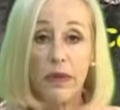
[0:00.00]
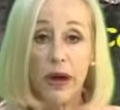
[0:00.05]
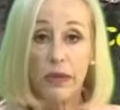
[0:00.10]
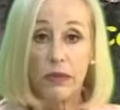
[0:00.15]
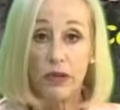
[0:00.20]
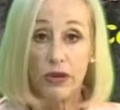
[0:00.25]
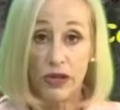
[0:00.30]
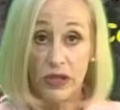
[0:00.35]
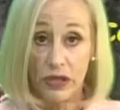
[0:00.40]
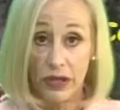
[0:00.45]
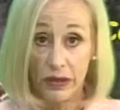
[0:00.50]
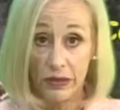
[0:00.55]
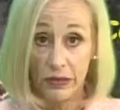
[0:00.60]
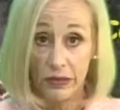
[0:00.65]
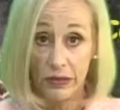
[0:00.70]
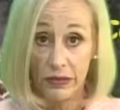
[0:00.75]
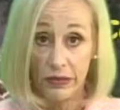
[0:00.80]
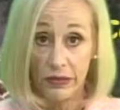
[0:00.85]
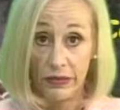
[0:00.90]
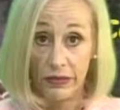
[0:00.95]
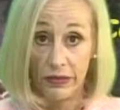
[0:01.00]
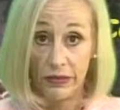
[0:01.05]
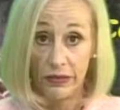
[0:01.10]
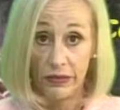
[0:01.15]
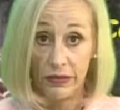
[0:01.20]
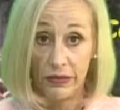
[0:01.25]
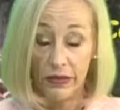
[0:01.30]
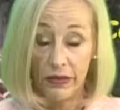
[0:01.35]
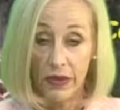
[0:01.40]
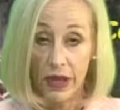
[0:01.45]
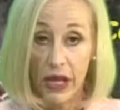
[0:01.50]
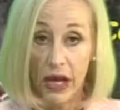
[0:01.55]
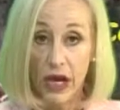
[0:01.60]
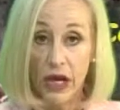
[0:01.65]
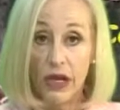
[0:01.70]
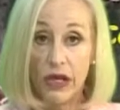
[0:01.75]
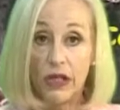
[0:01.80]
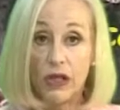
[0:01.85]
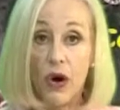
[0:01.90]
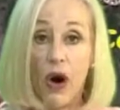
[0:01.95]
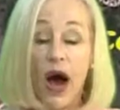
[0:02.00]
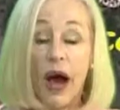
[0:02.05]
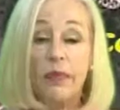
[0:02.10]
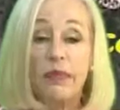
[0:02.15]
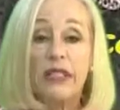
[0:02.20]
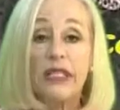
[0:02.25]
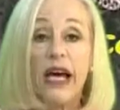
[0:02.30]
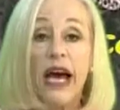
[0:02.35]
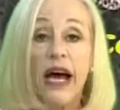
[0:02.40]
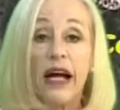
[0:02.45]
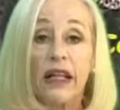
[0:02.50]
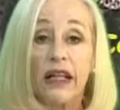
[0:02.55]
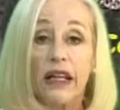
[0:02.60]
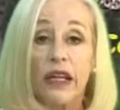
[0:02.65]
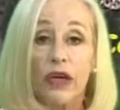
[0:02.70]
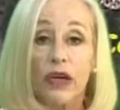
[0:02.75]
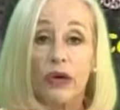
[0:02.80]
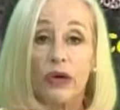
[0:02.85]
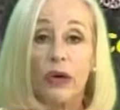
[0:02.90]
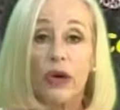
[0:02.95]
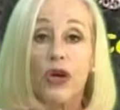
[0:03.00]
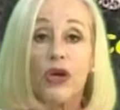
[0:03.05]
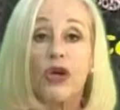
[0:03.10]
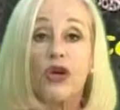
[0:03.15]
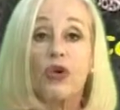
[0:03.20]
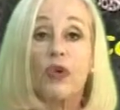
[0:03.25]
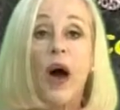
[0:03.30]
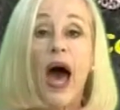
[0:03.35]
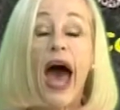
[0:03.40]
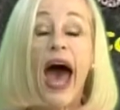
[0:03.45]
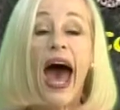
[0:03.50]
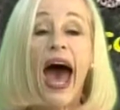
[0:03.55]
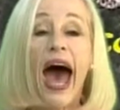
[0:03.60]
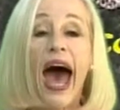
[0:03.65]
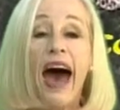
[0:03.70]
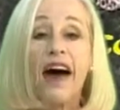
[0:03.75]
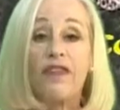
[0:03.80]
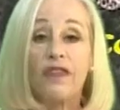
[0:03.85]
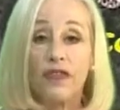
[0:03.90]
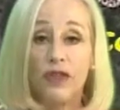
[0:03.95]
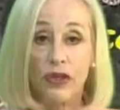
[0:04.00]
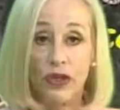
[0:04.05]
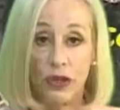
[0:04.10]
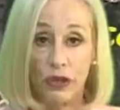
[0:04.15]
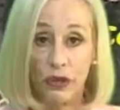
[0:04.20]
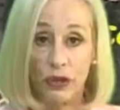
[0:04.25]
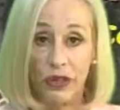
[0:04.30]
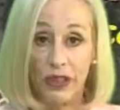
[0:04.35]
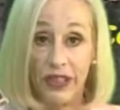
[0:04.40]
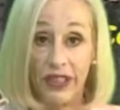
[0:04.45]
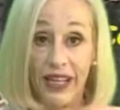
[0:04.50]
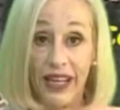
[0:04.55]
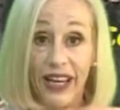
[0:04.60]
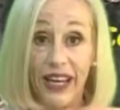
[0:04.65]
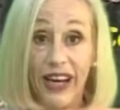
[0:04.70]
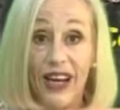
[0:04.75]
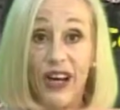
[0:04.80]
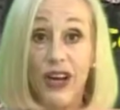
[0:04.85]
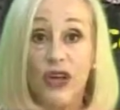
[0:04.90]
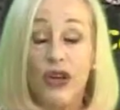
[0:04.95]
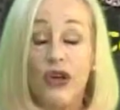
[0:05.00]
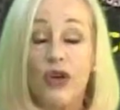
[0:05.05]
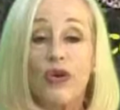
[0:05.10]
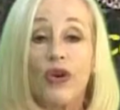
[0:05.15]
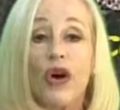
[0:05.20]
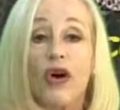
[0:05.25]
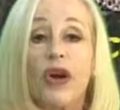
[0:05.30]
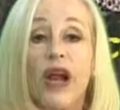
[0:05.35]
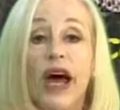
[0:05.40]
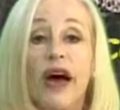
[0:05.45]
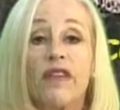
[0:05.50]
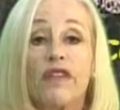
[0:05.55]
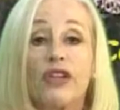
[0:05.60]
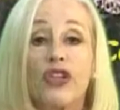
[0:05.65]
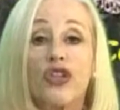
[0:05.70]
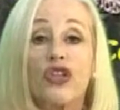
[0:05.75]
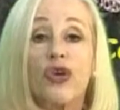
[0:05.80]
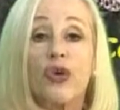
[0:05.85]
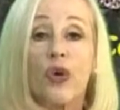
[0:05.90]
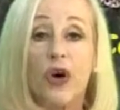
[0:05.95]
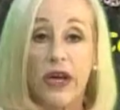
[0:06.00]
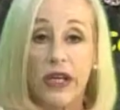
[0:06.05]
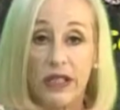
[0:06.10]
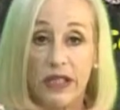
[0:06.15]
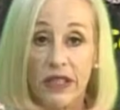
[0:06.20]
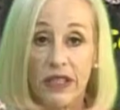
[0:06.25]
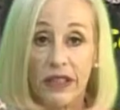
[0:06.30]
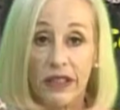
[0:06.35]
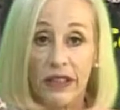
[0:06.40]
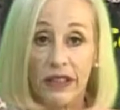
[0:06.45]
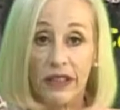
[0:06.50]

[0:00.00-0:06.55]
members. So I'm telling you, you have to. You don't have a choice.